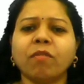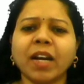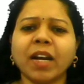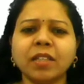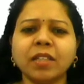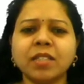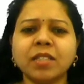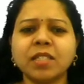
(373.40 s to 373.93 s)

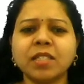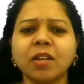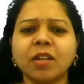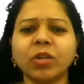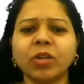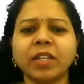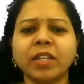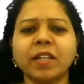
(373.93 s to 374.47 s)
Why this is
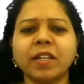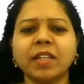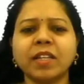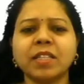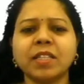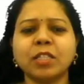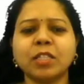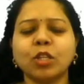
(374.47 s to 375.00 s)
not
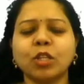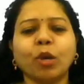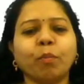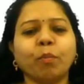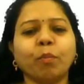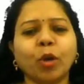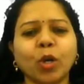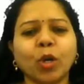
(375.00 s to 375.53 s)
increases?
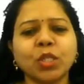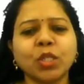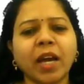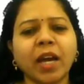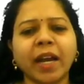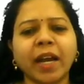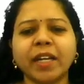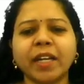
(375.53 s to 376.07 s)
Because
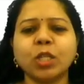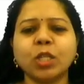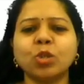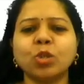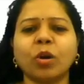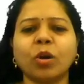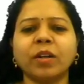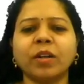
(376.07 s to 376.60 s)
the added
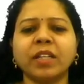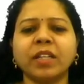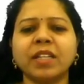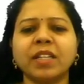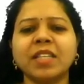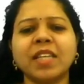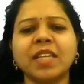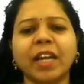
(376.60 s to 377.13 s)
salt
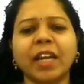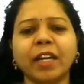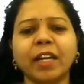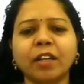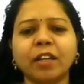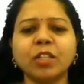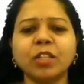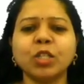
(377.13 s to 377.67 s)
is
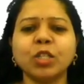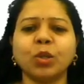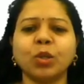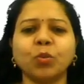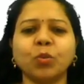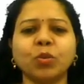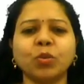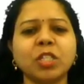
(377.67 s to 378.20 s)
enters
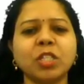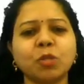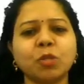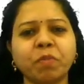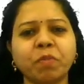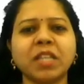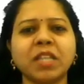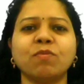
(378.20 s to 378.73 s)
into the
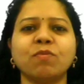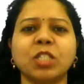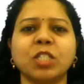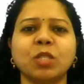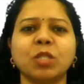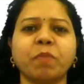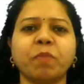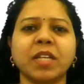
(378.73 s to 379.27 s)
space
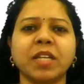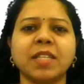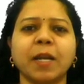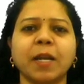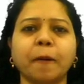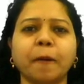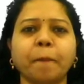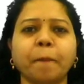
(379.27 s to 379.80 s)
which is
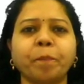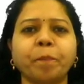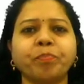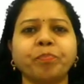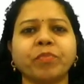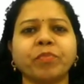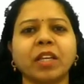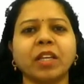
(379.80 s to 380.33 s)
present
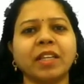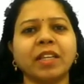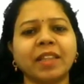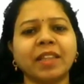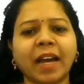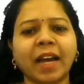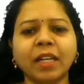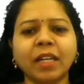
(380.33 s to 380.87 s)

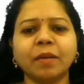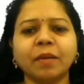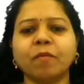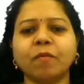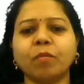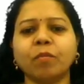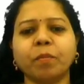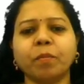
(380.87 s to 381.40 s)
in that
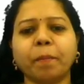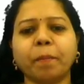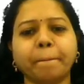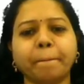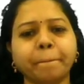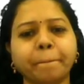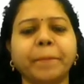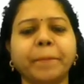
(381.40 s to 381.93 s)

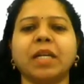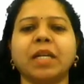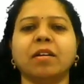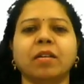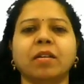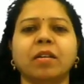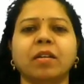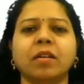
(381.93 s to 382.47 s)

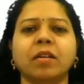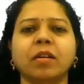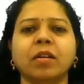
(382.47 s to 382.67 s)
beaker,